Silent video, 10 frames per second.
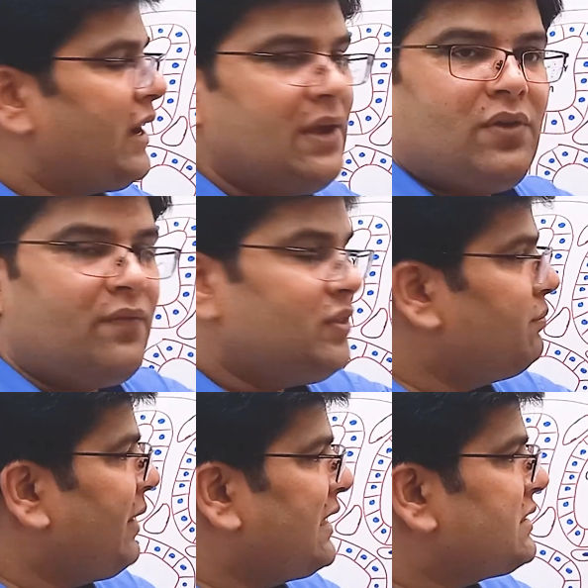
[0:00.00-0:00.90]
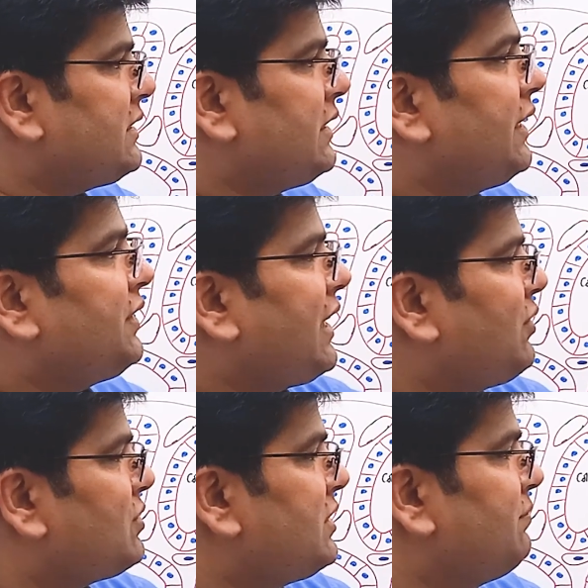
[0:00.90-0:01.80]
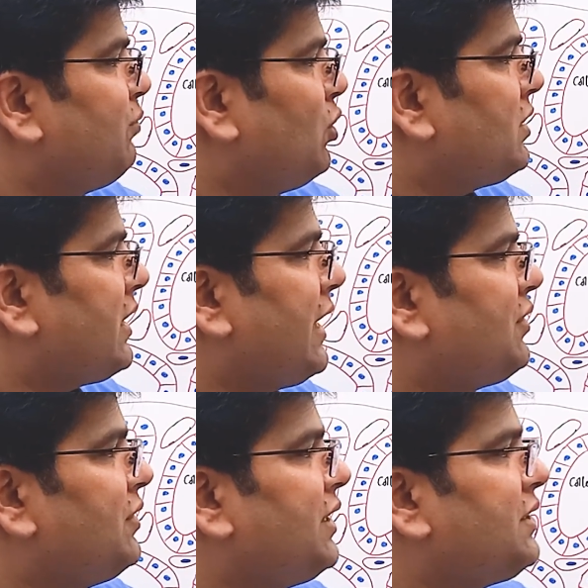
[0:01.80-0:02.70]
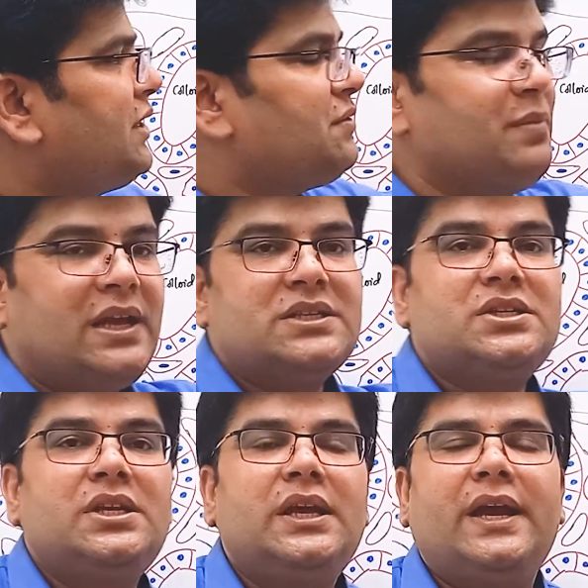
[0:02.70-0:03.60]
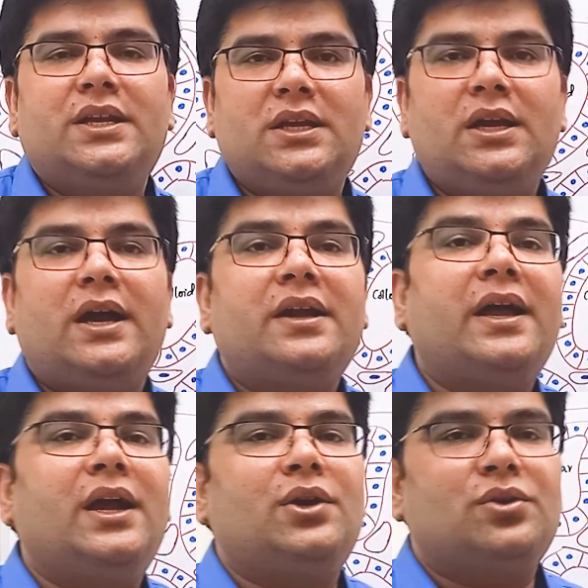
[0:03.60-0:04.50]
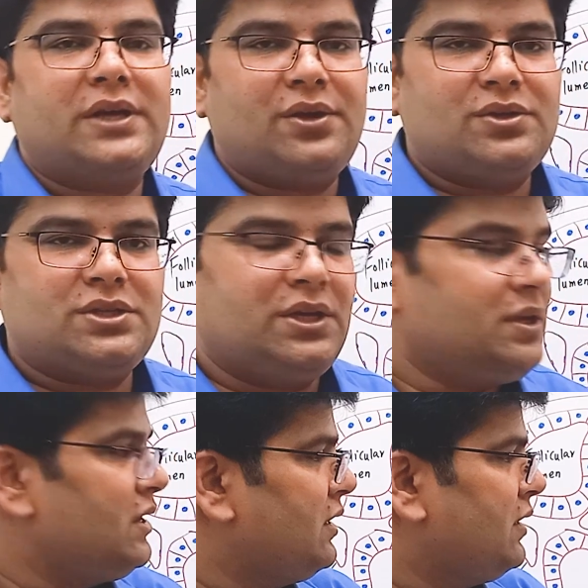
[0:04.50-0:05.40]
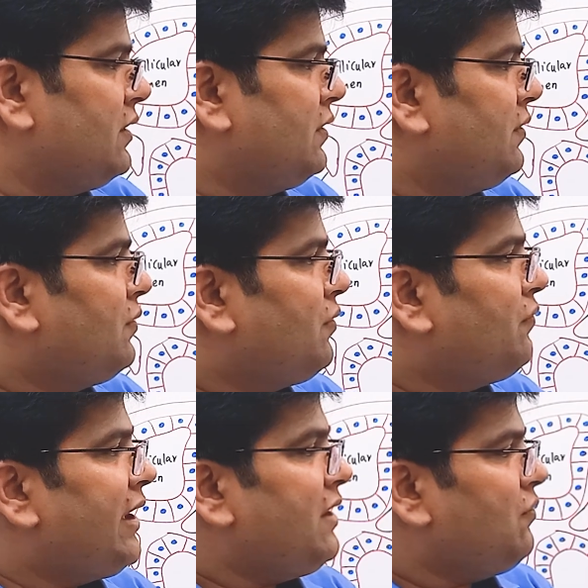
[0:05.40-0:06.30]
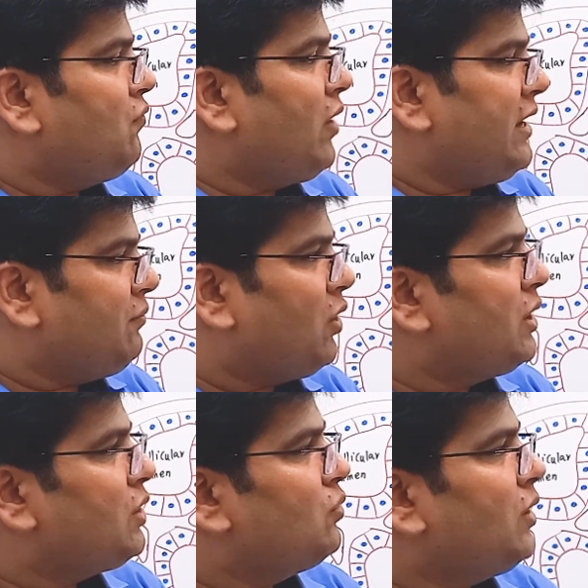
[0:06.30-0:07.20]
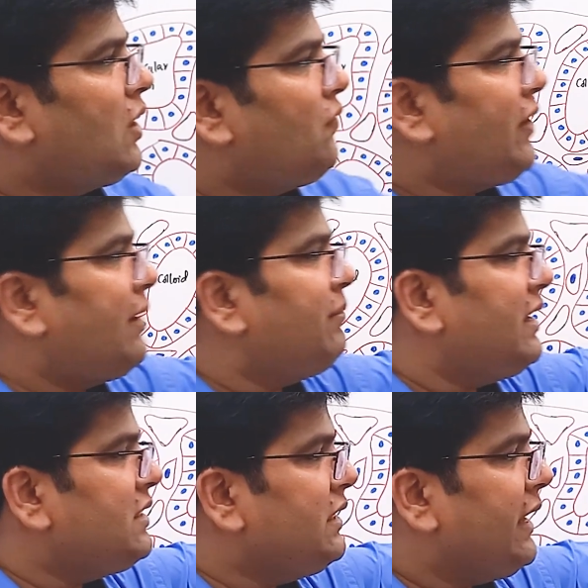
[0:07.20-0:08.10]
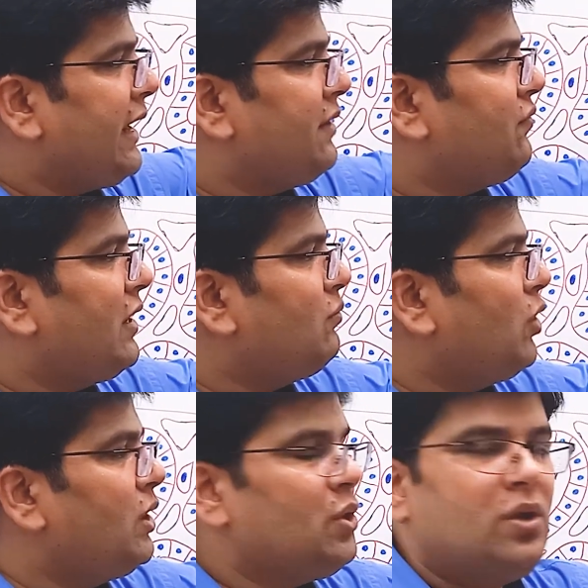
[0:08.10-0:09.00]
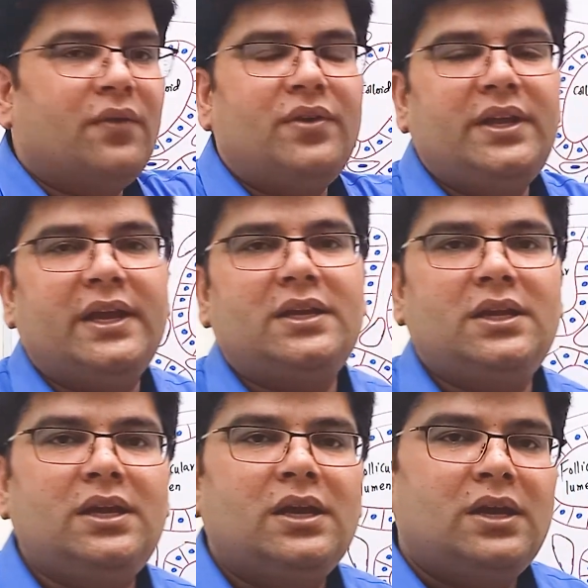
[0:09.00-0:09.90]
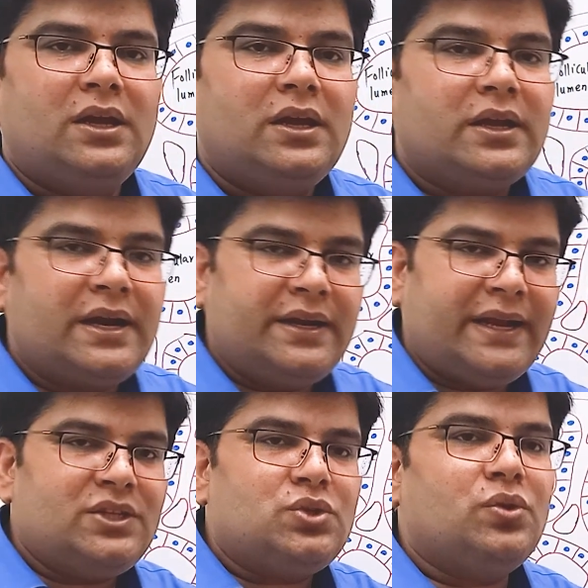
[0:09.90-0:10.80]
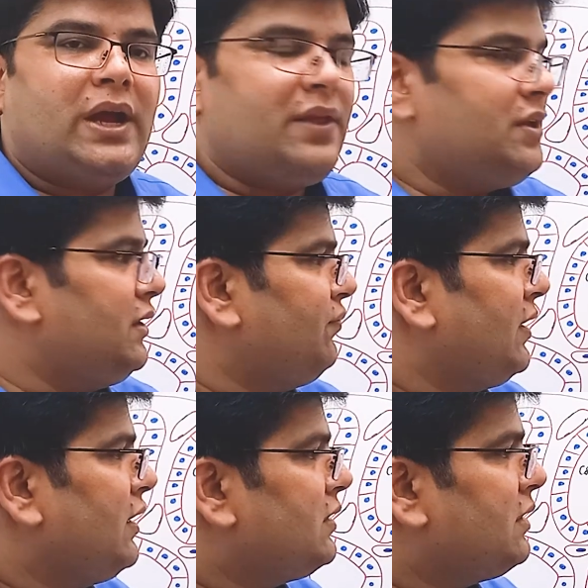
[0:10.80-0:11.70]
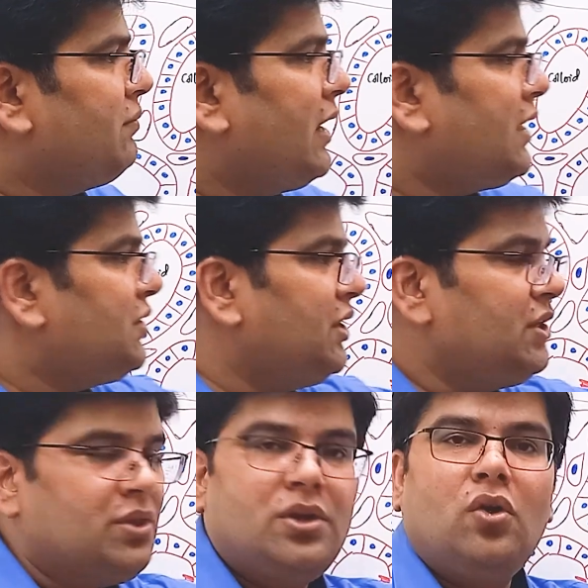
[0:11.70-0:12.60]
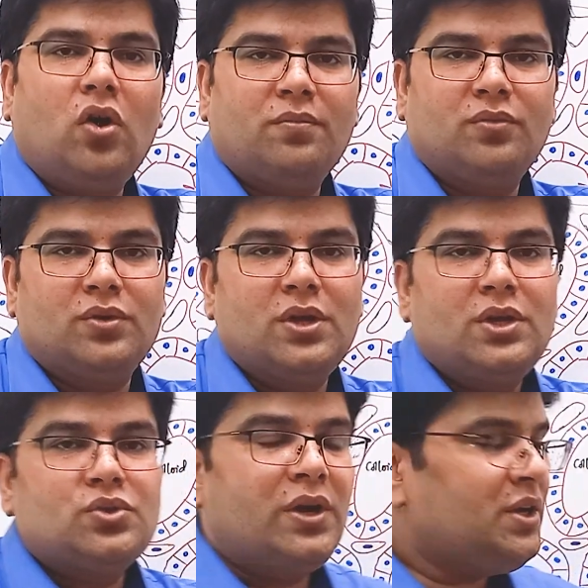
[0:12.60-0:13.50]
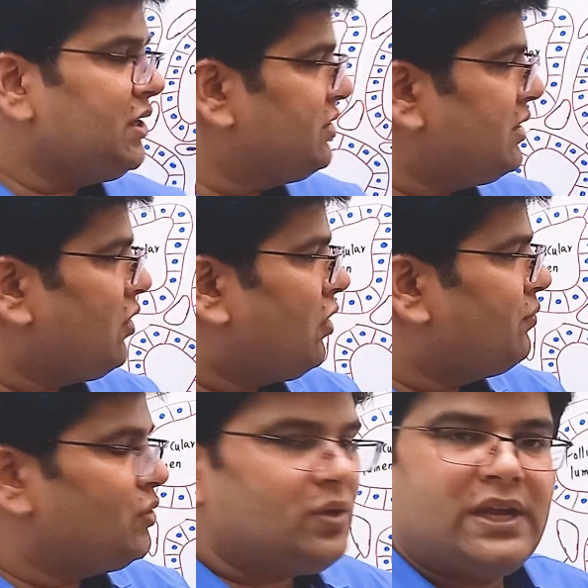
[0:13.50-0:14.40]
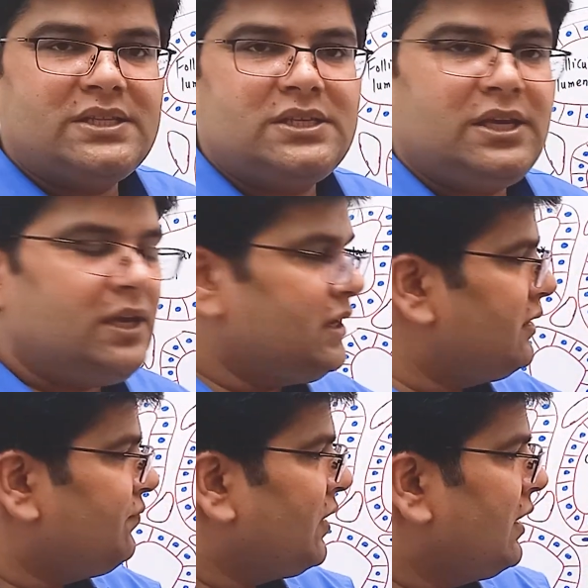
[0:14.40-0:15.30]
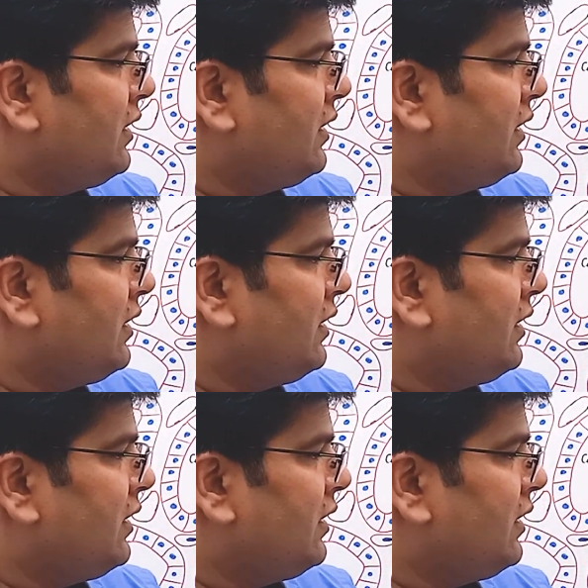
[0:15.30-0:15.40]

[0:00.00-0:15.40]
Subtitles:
5 of the benzene in tyrosine both are iodinated, it makes DIT or diiodotyrosine. When one molecule of MIT and one molecule of DIT condense together, they make T3 hormone. So in T3 hormone, you can see here